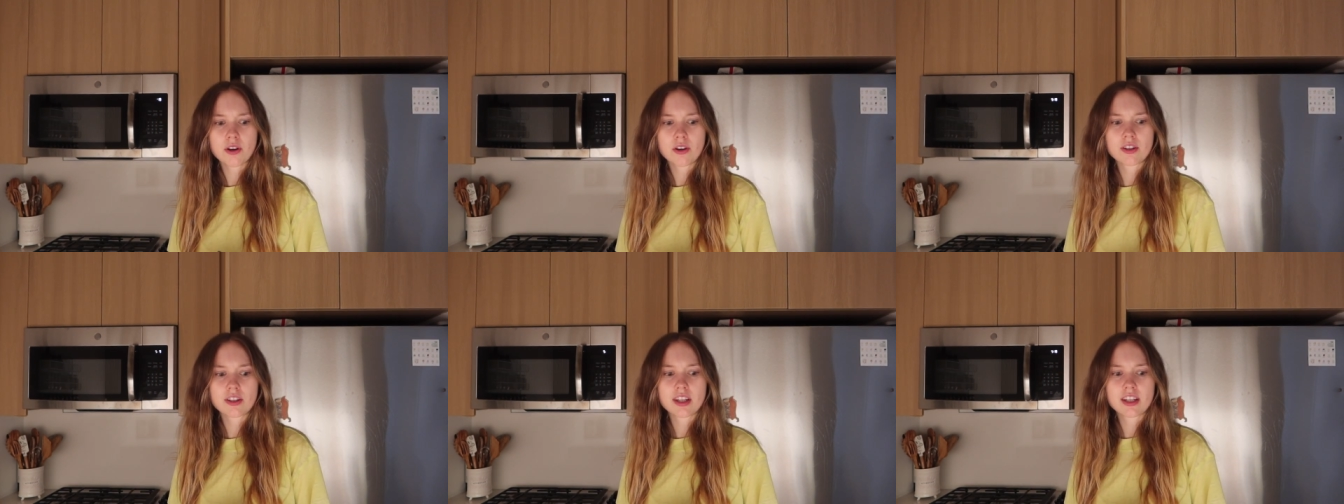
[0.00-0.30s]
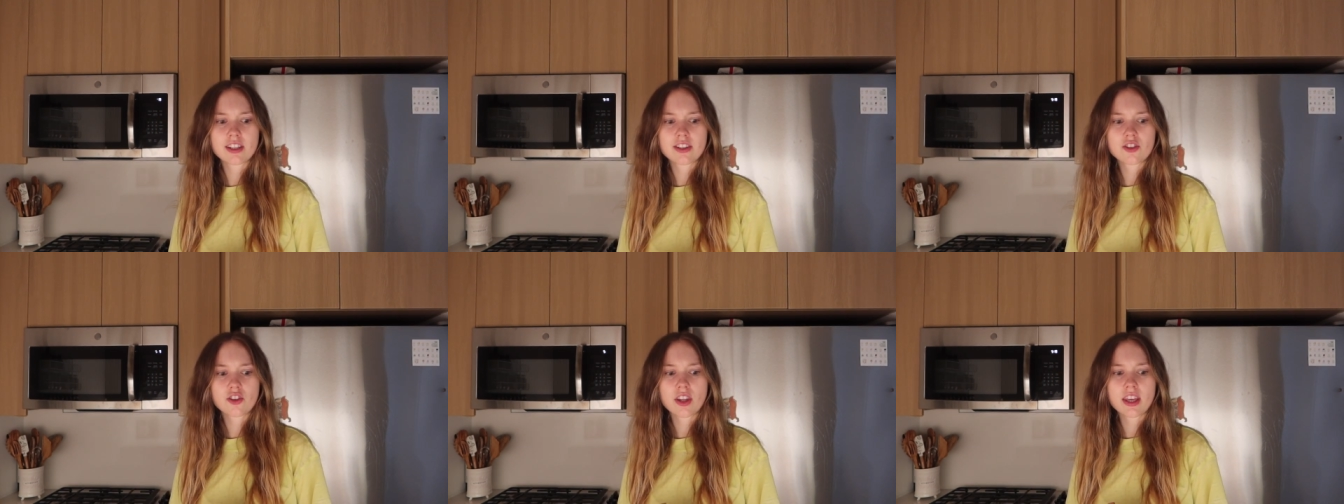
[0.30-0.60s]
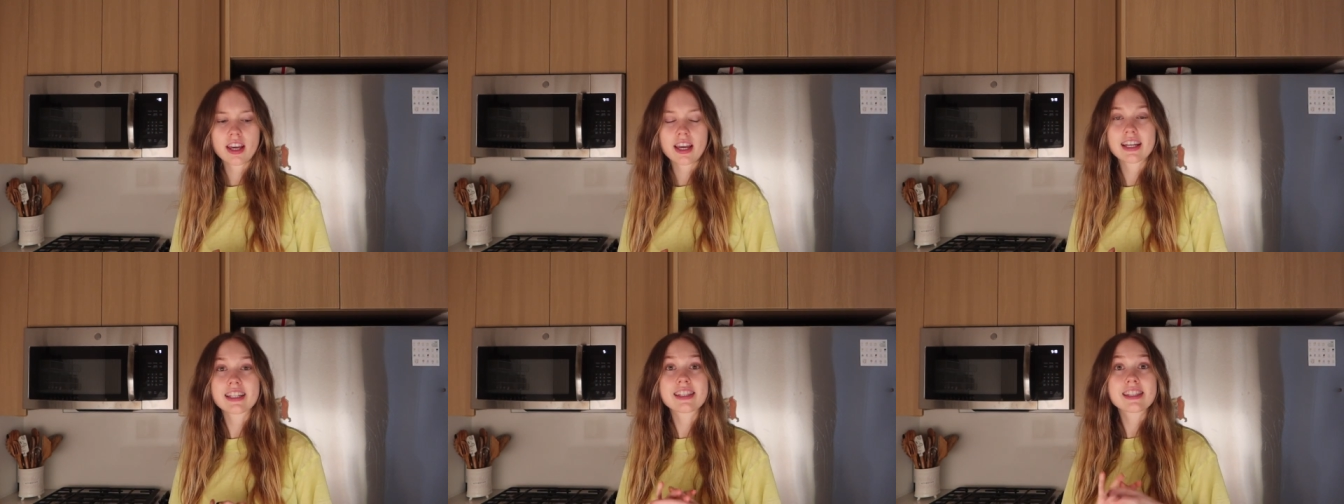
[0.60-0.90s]
Or it's,
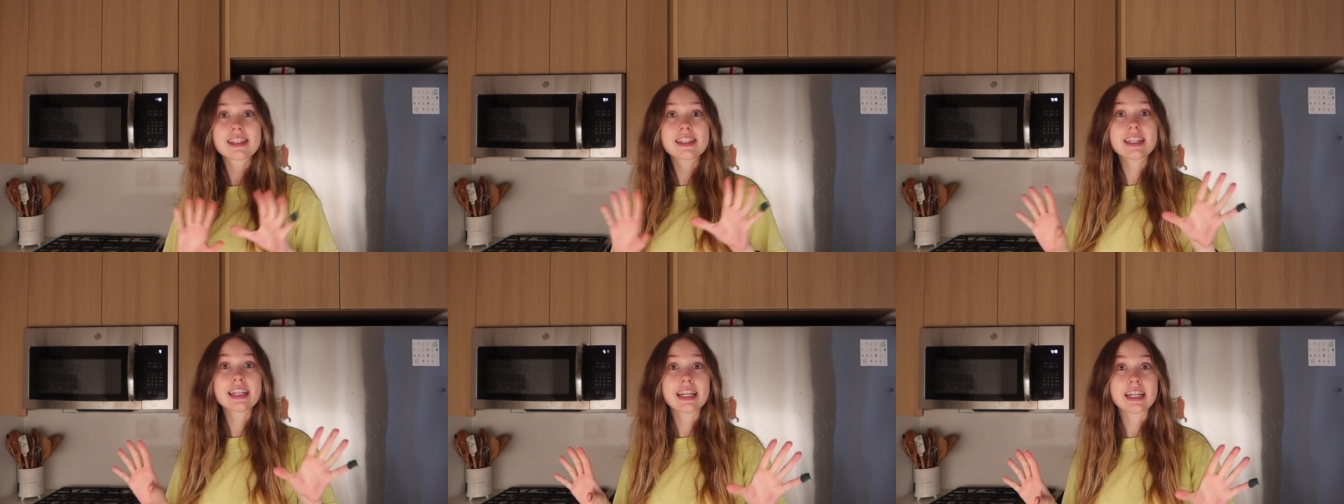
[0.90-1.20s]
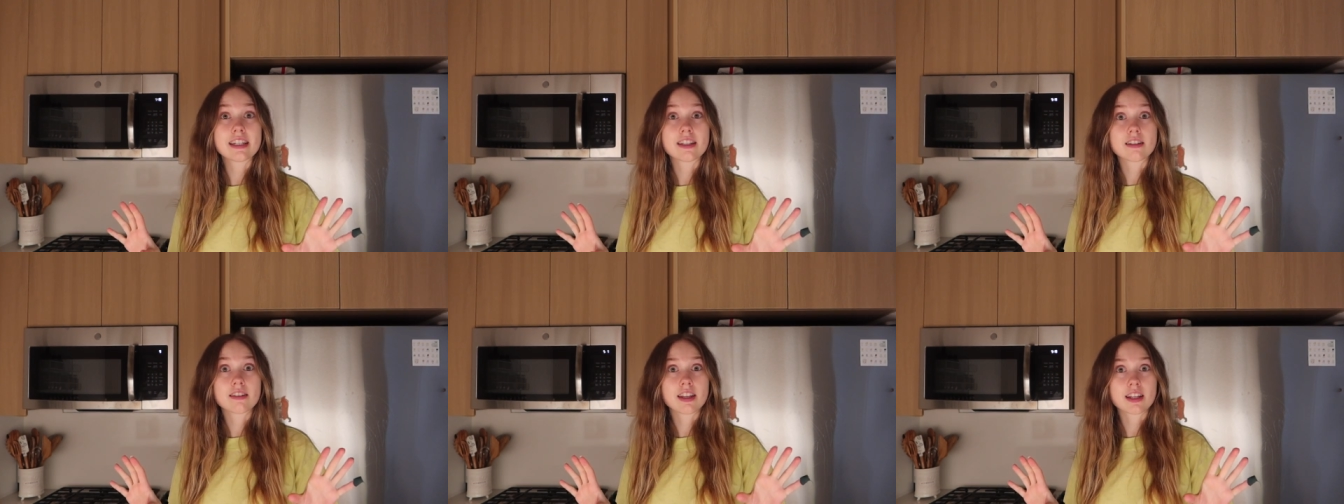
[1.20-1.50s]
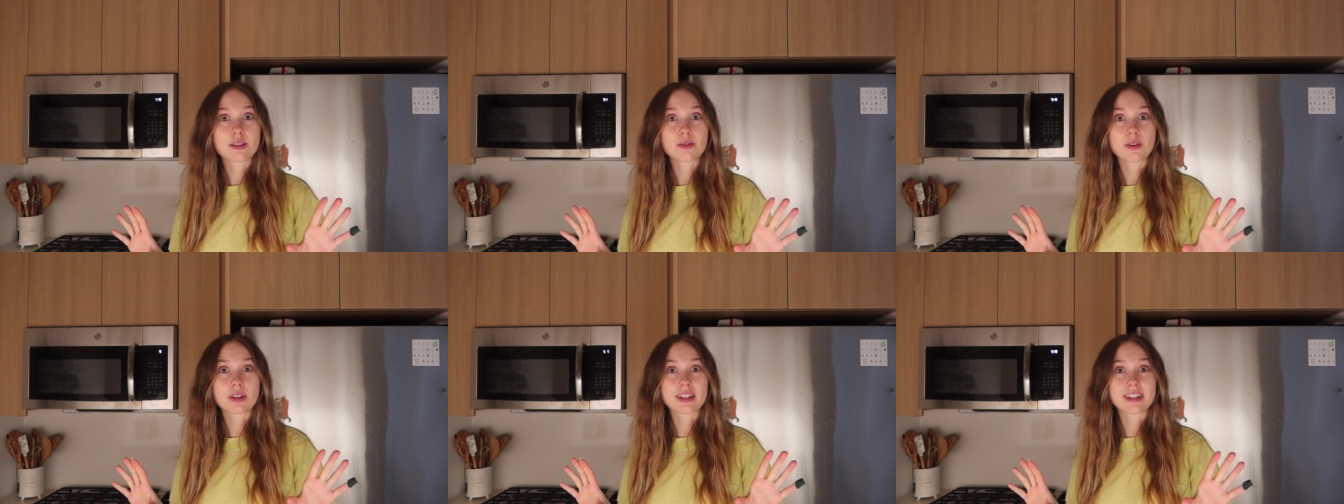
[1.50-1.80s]
it's seed,
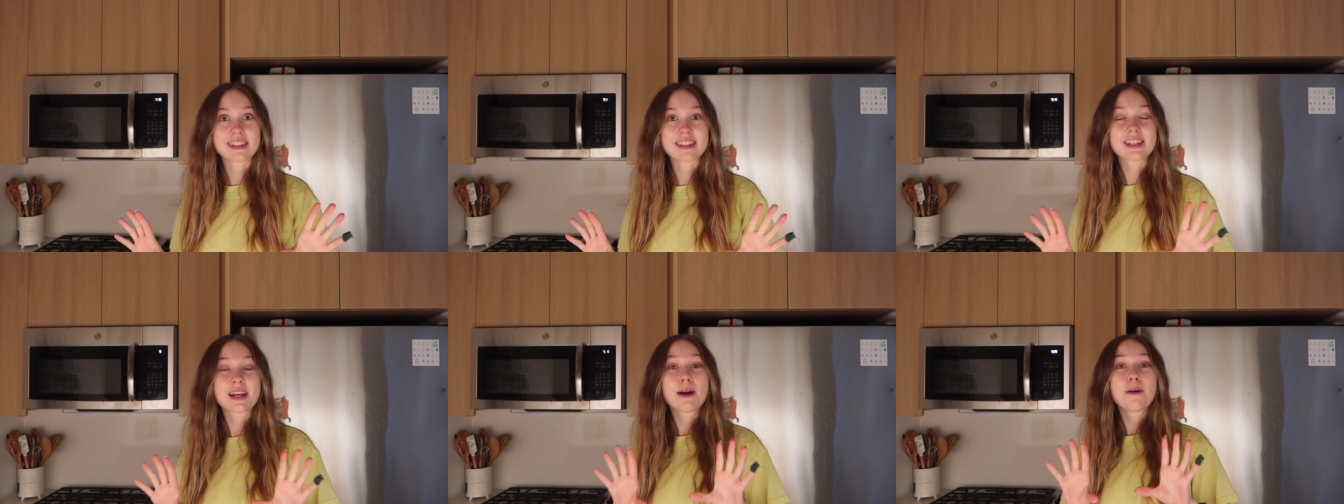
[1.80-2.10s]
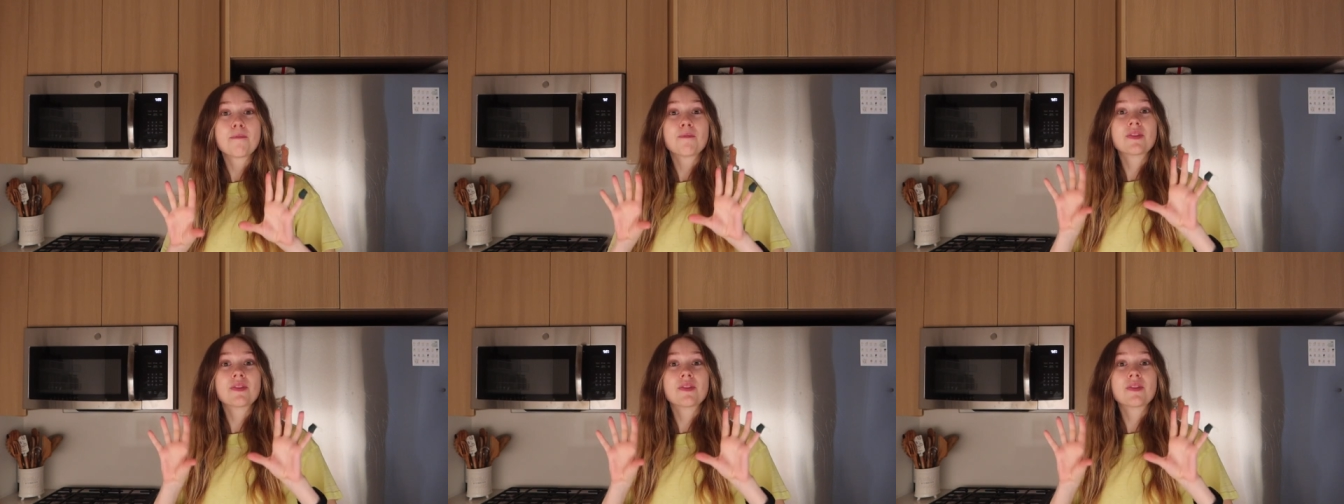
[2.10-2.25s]
that's what it is.